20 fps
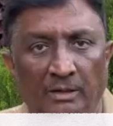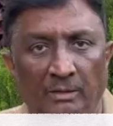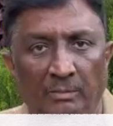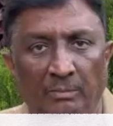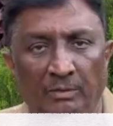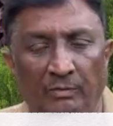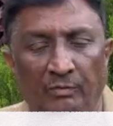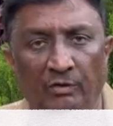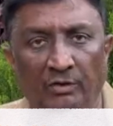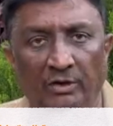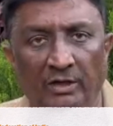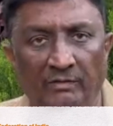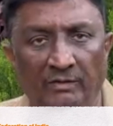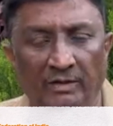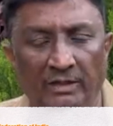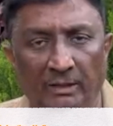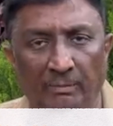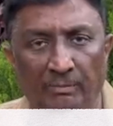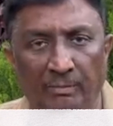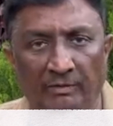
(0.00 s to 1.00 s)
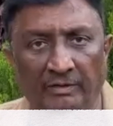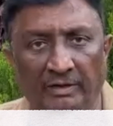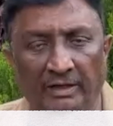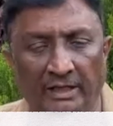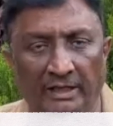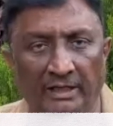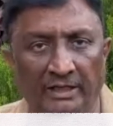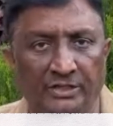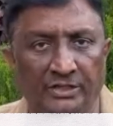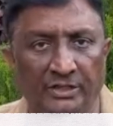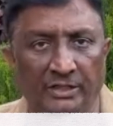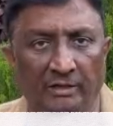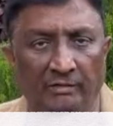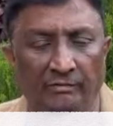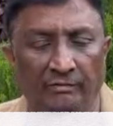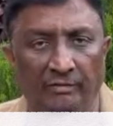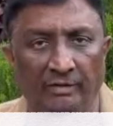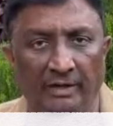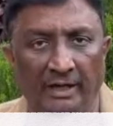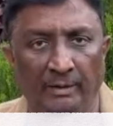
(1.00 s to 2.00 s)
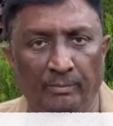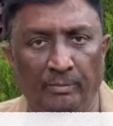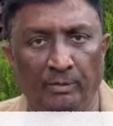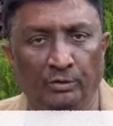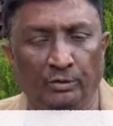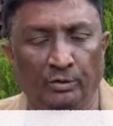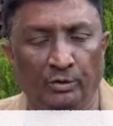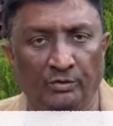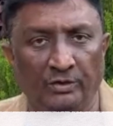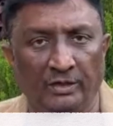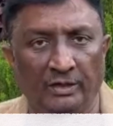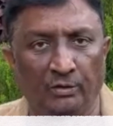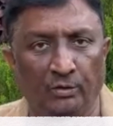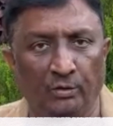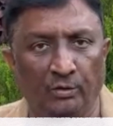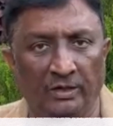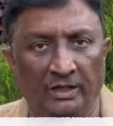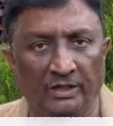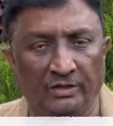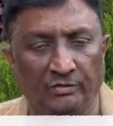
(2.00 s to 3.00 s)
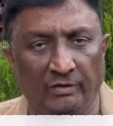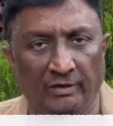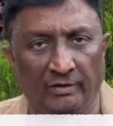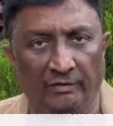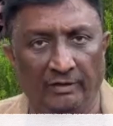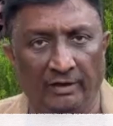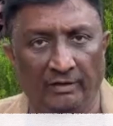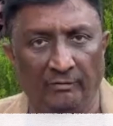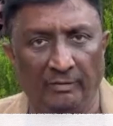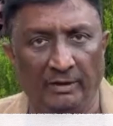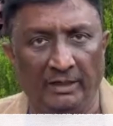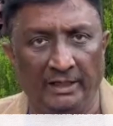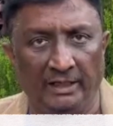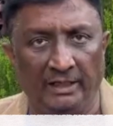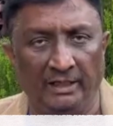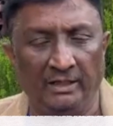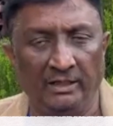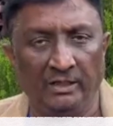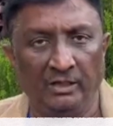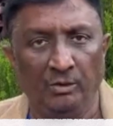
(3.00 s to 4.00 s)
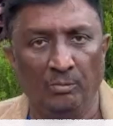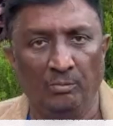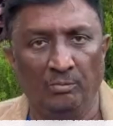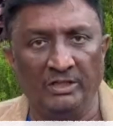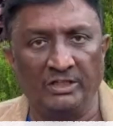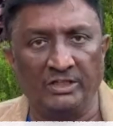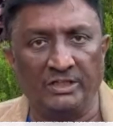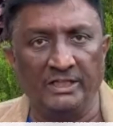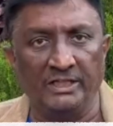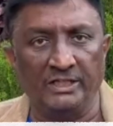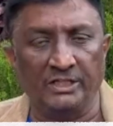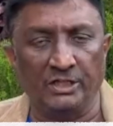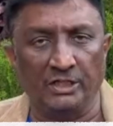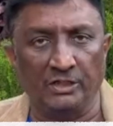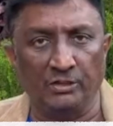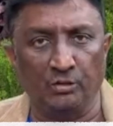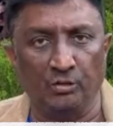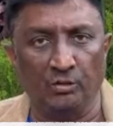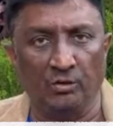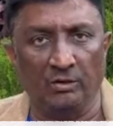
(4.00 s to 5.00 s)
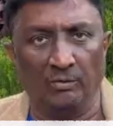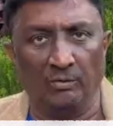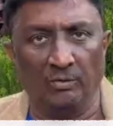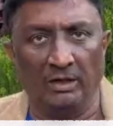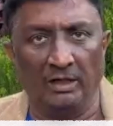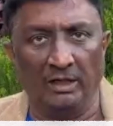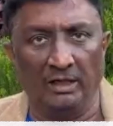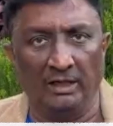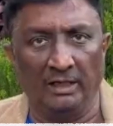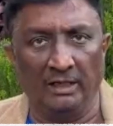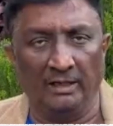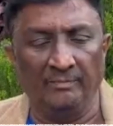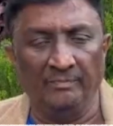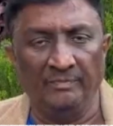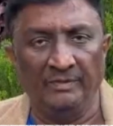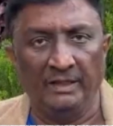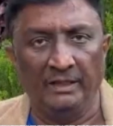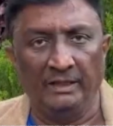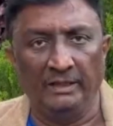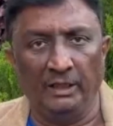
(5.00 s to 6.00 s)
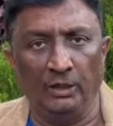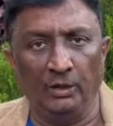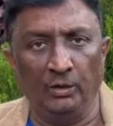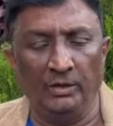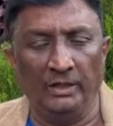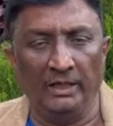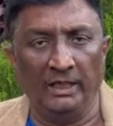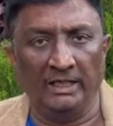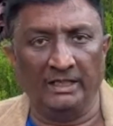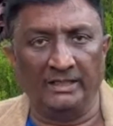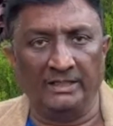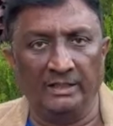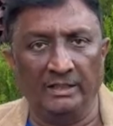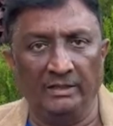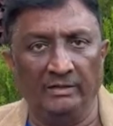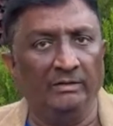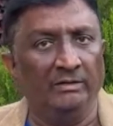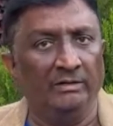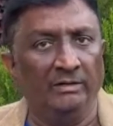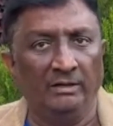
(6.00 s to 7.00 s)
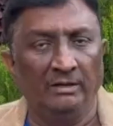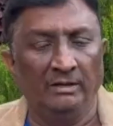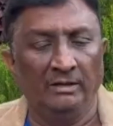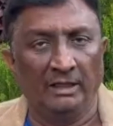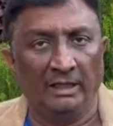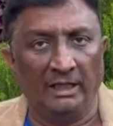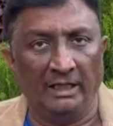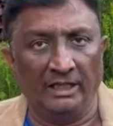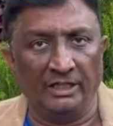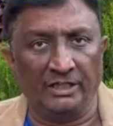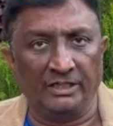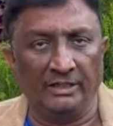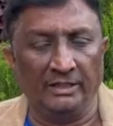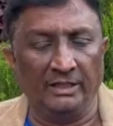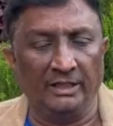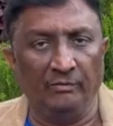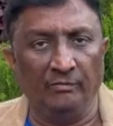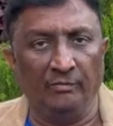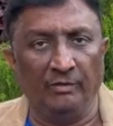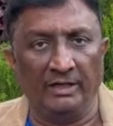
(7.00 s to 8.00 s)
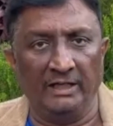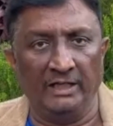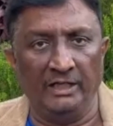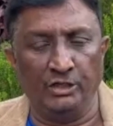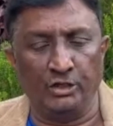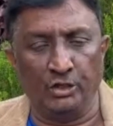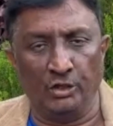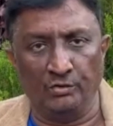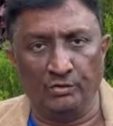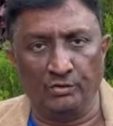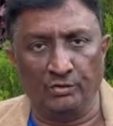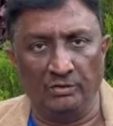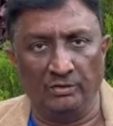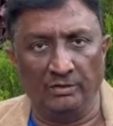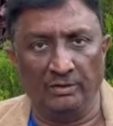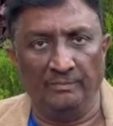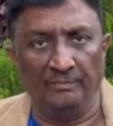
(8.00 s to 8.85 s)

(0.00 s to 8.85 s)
Before giving the power connection of above one thousand two hundred square feet of building, must install solar water heater. Then only electricity connection give for each household.